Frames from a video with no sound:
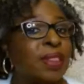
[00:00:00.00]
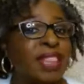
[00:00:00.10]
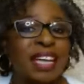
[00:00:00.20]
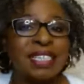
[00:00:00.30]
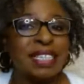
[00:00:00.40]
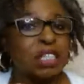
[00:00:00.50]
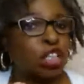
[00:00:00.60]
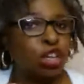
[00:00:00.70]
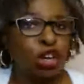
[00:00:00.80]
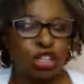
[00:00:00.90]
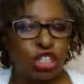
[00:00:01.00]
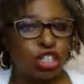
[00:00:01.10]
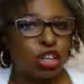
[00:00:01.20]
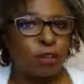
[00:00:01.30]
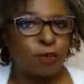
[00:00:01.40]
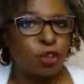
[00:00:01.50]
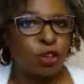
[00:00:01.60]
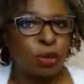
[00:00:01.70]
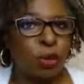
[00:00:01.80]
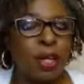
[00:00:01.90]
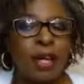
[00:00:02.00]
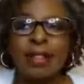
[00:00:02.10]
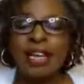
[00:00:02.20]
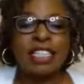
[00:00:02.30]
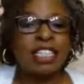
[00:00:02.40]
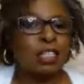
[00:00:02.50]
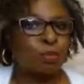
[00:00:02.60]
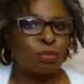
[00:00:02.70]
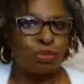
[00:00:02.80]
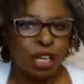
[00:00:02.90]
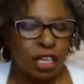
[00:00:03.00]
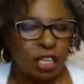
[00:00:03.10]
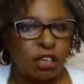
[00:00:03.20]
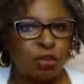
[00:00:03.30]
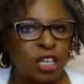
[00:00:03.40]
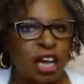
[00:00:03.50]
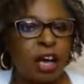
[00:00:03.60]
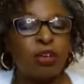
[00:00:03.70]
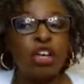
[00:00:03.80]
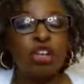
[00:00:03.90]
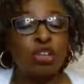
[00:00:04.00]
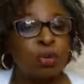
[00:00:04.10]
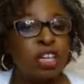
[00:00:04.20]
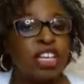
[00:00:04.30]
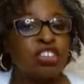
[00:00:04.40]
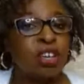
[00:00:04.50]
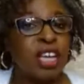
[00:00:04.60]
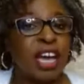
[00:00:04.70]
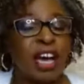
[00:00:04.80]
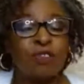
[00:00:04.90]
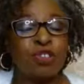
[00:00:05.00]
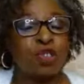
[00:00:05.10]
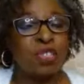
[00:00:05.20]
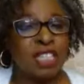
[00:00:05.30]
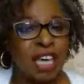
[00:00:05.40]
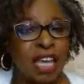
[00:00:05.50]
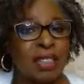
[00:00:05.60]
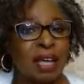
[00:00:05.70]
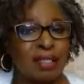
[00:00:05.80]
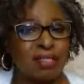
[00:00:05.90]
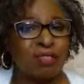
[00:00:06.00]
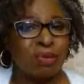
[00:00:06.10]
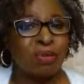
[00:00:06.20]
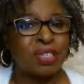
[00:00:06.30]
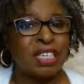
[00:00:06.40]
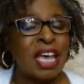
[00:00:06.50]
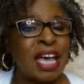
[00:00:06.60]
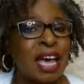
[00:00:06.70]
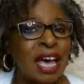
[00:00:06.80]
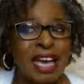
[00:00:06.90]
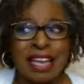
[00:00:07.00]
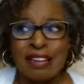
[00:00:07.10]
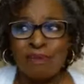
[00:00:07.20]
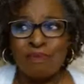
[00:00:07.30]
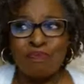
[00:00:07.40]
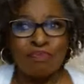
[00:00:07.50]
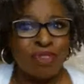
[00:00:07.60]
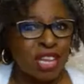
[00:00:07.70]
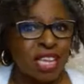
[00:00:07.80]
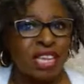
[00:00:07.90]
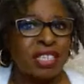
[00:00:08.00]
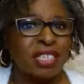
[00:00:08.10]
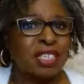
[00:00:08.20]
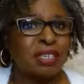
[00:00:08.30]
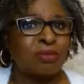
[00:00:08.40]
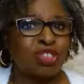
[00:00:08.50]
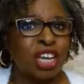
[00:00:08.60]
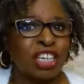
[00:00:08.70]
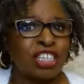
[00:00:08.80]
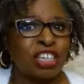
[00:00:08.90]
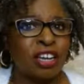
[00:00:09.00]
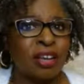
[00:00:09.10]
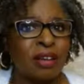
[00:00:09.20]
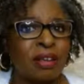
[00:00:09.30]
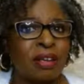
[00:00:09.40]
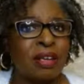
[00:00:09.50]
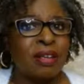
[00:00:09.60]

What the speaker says: that is not serving you, that is bringing you down. You literally have to take that thought and bring it into subjection,